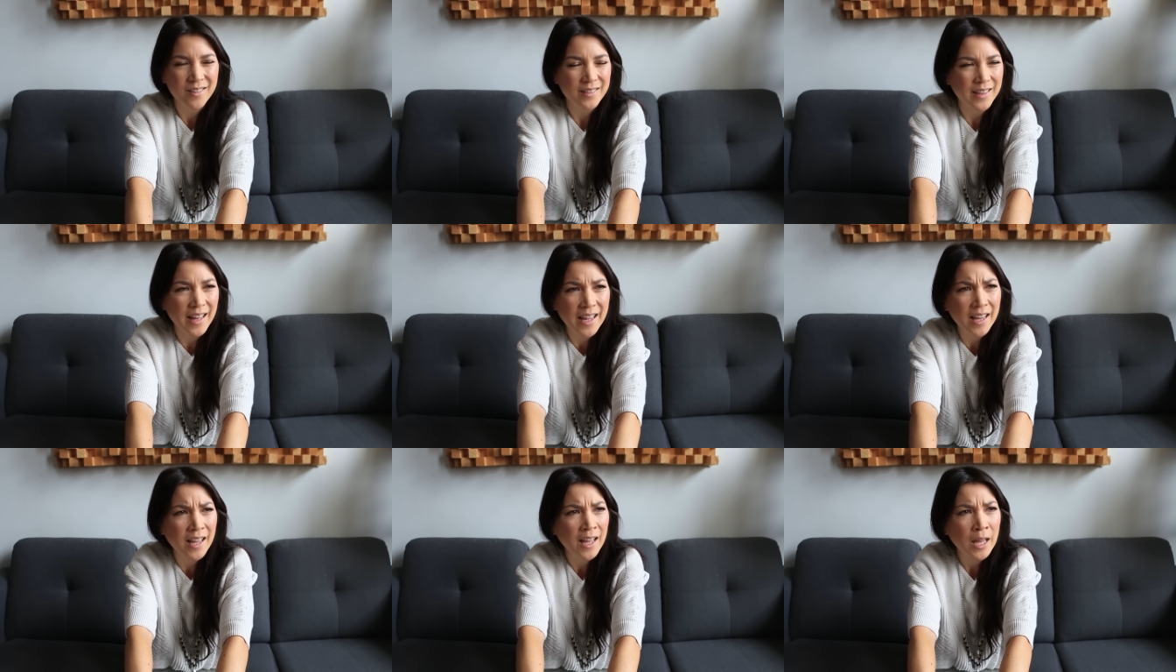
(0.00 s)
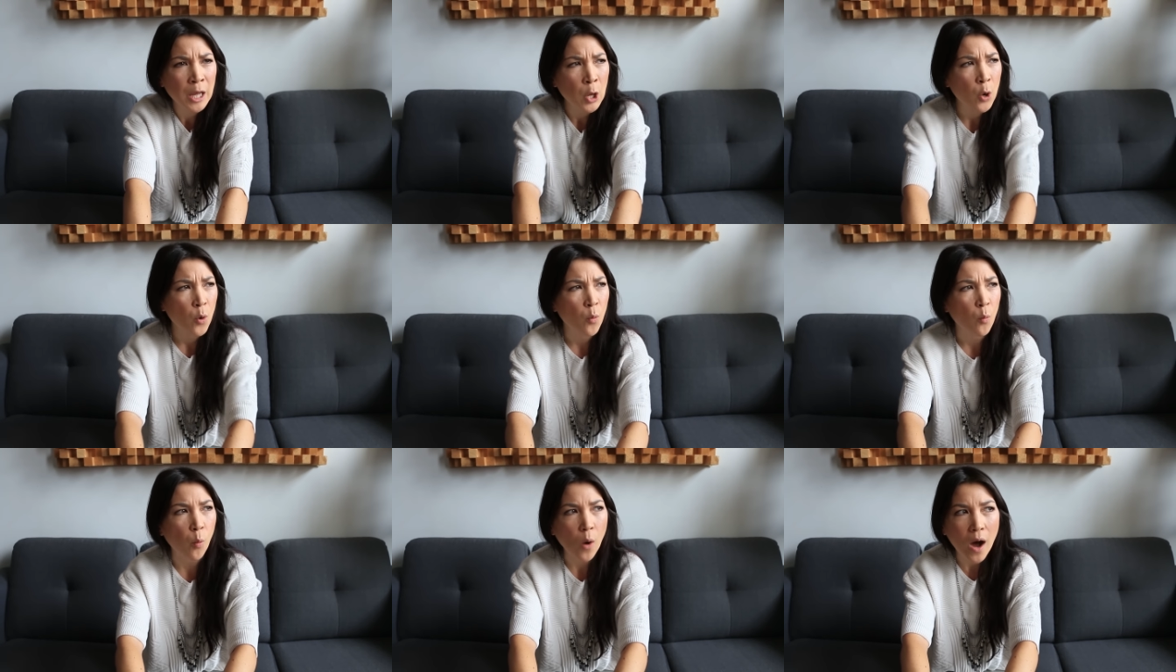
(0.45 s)
Like,
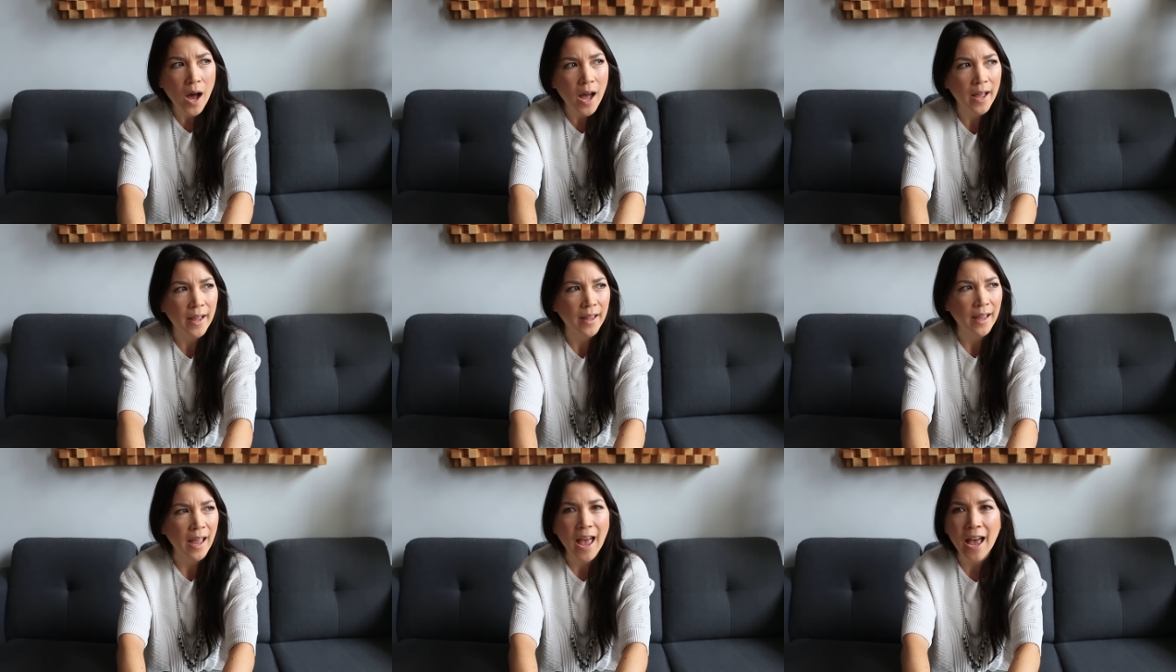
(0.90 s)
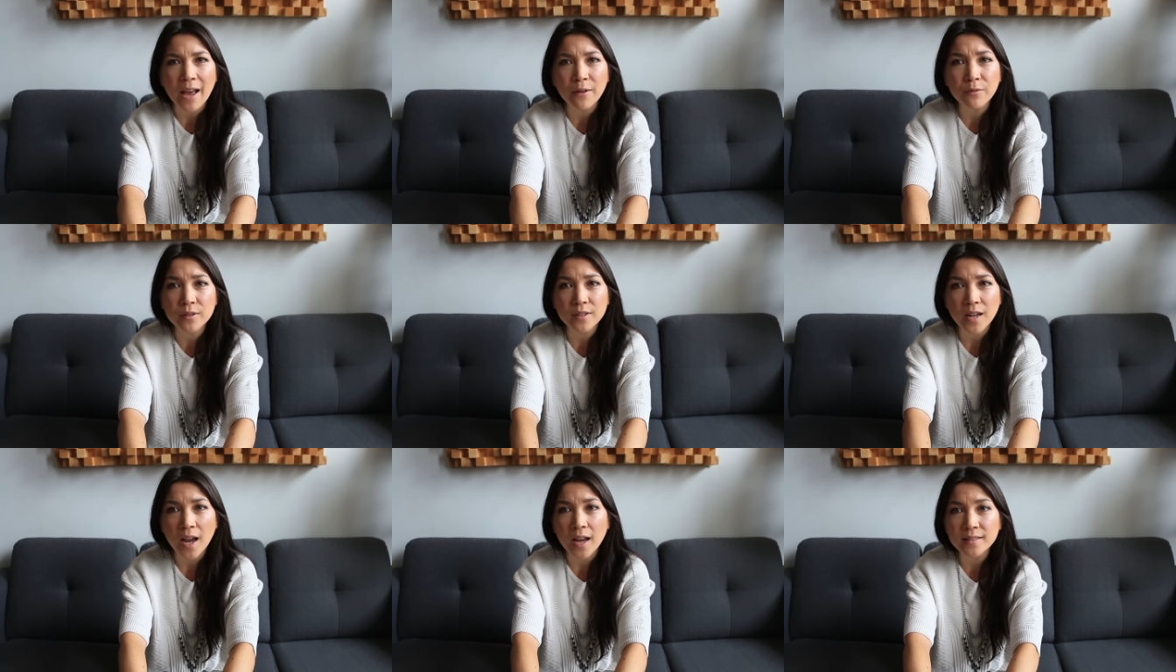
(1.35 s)
why?
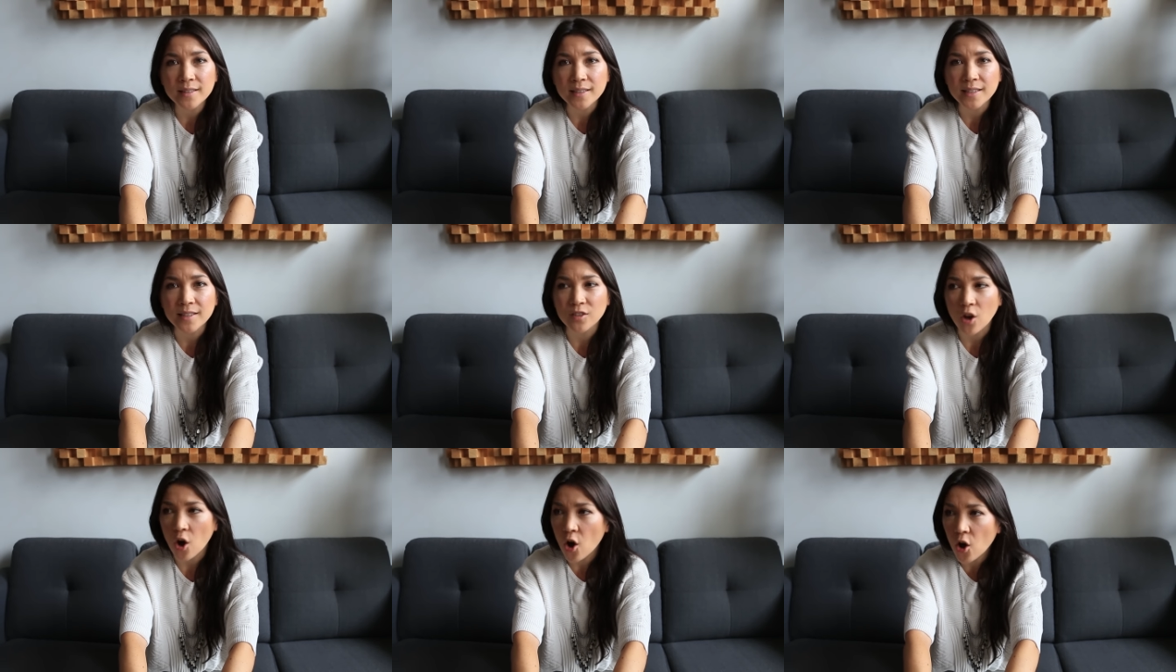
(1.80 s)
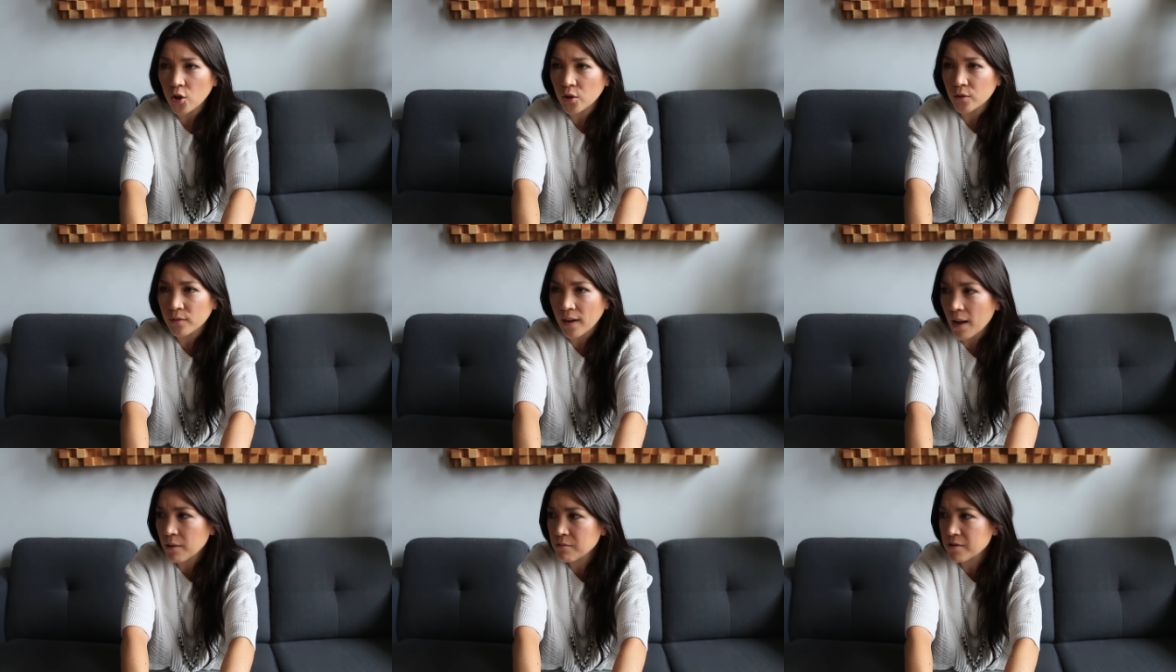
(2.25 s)
Advertising is all
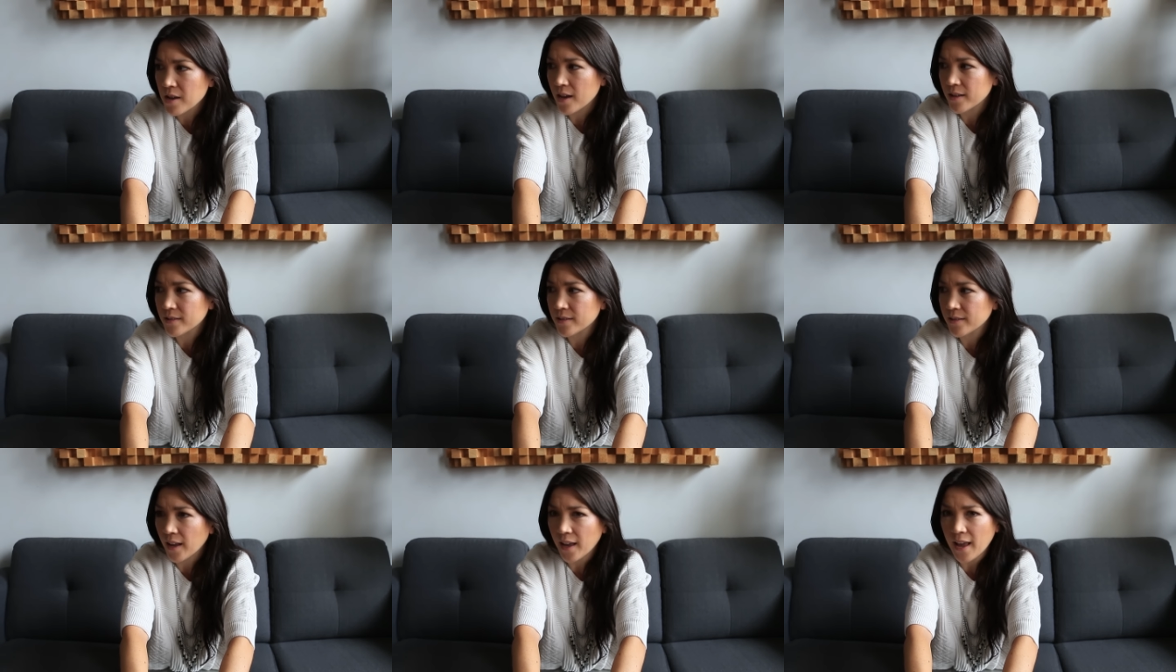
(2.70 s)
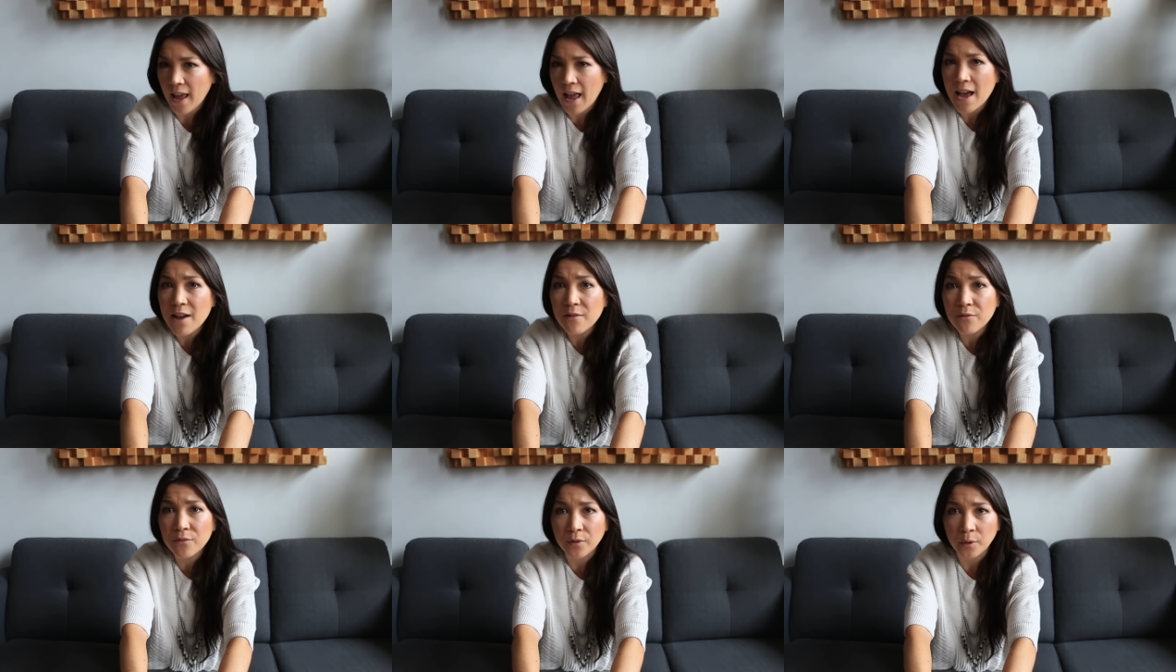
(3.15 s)
around us, like
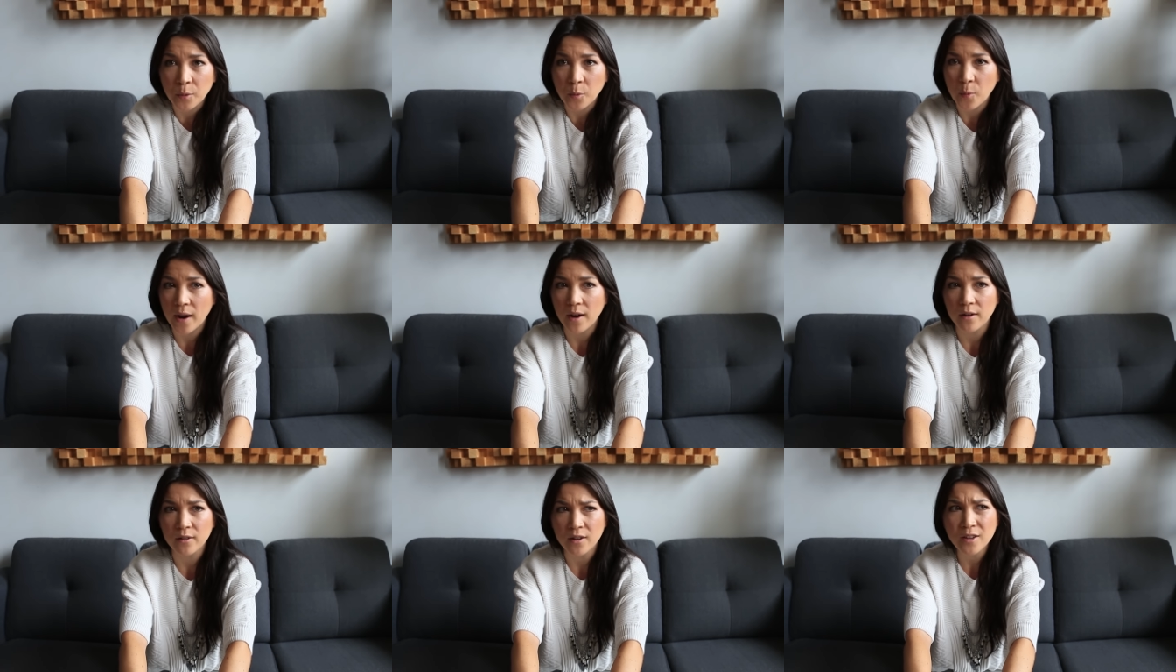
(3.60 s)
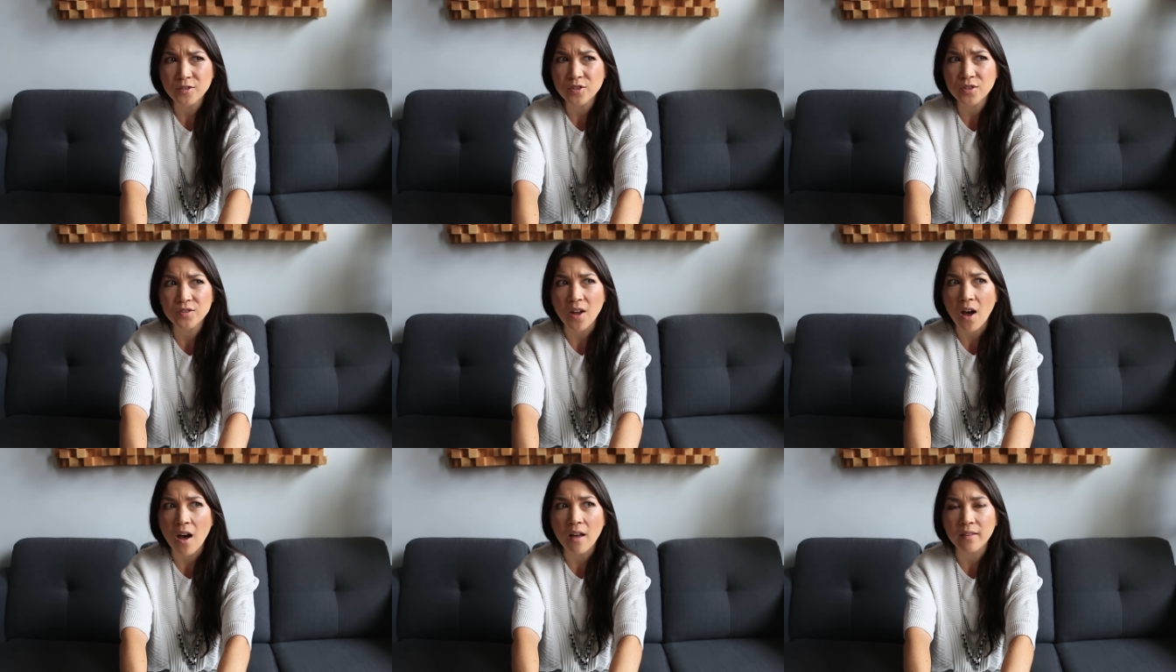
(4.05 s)
everywhere, not
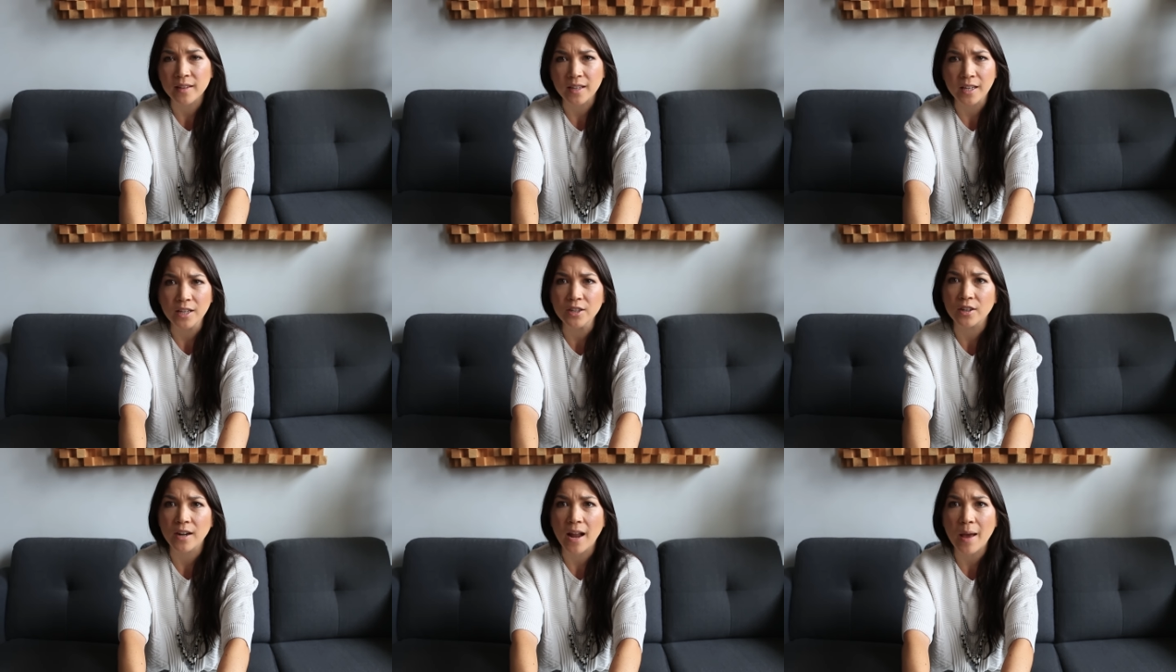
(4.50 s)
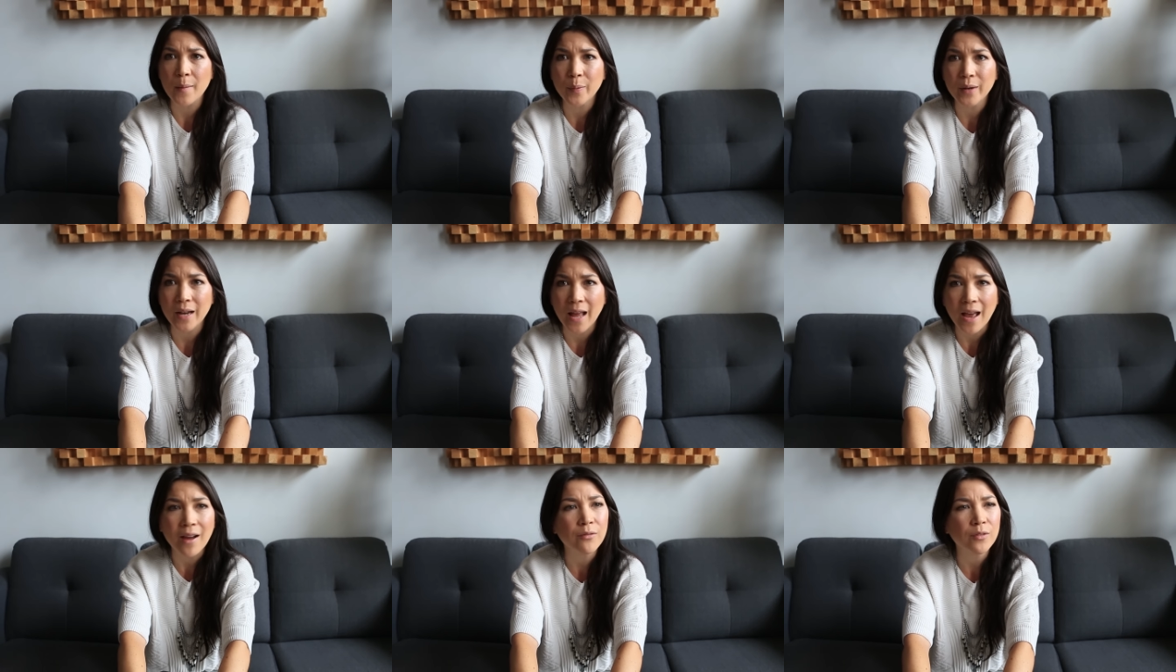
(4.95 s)
just on the internet,
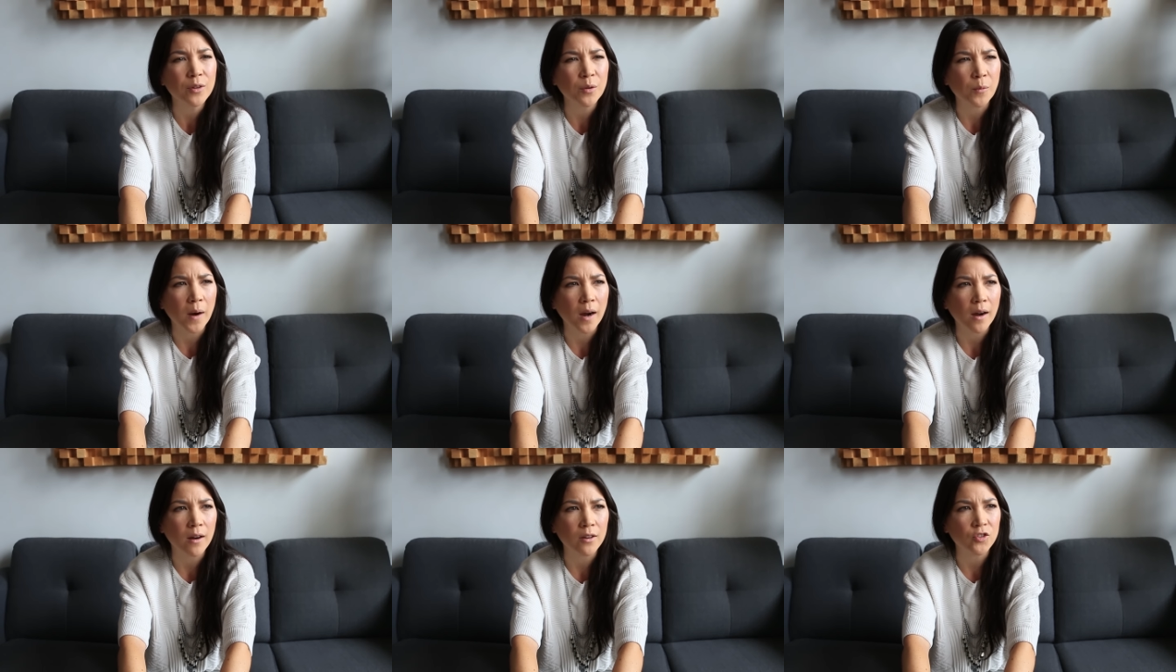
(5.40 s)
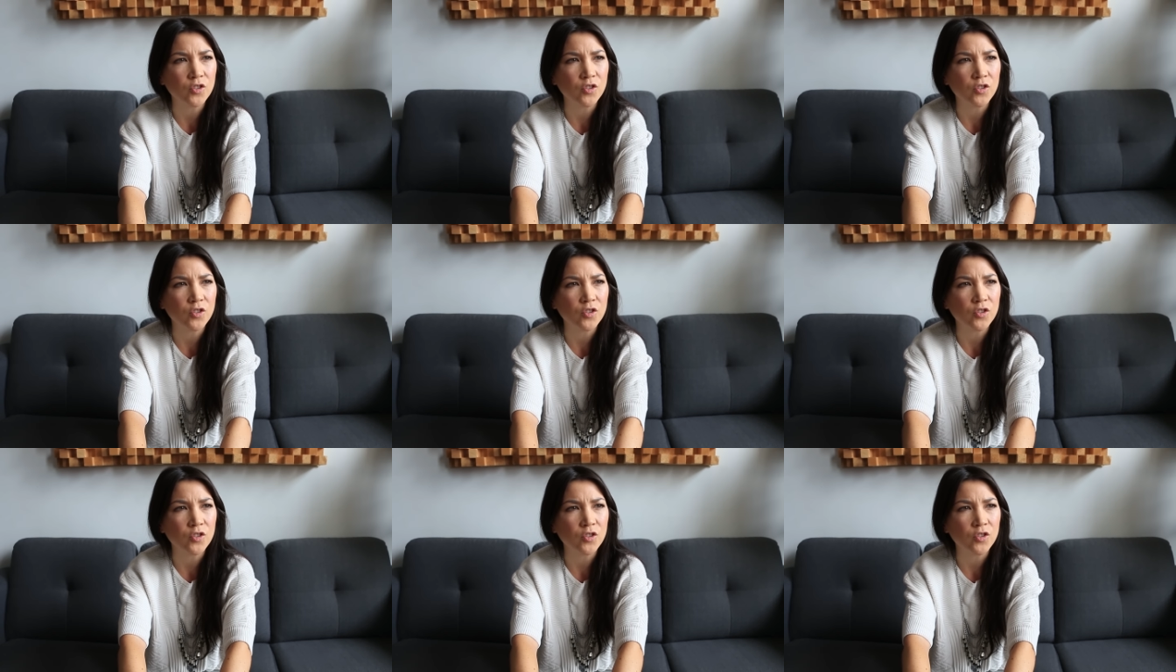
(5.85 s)
but everywhere.